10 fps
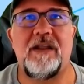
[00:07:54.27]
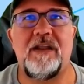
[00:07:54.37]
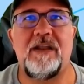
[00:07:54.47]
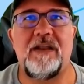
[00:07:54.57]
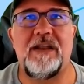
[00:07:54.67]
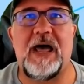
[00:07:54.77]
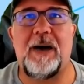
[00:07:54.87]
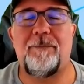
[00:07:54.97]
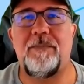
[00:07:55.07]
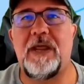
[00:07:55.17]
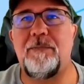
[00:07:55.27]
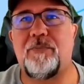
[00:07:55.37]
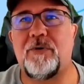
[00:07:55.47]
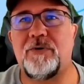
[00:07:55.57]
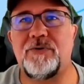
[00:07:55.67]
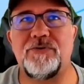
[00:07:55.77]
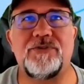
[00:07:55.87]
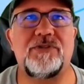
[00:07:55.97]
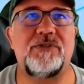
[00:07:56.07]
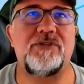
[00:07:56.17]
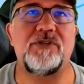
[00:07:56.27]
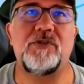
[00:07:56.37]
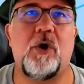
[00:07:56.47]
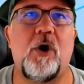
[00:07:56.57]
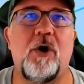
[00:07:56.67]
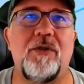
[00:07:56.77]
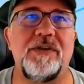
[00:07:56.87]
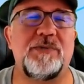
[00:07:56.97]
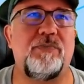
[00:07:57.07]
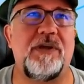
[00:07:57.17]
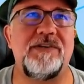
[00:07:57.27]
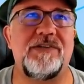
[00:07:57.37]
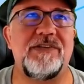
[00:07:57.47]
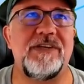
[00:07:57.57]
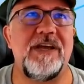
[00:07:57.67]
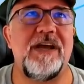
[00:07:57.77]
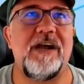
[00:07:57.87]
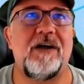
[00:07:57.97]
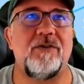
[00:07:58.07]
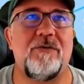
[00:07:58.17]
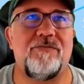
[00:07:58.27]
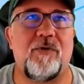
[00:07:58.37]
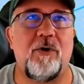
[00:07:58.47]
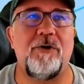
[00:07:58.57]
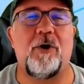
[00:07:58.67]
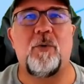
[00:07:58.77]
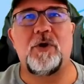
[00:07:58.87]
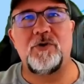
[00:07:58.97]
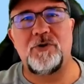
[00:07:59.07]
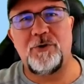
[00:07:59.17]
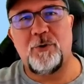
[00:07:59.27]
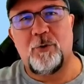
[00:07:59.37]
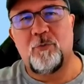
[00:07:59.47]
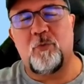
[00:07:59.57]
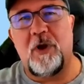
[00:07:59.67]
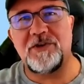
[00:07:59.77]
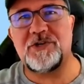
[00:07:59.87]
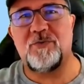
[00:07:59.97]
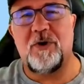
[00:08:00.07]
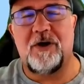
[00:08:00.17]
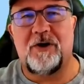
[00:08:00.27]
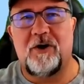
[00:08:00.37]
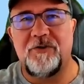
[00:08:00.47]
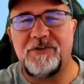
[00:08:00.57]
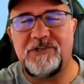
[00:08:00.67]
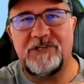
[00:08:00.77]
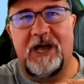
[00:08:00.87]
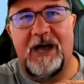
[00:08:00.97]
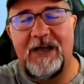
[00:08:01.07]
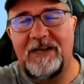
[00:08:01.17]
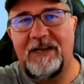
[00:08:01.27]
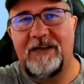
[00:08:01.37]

Naples, just all these places. Livorno, a little restaurant on the side in the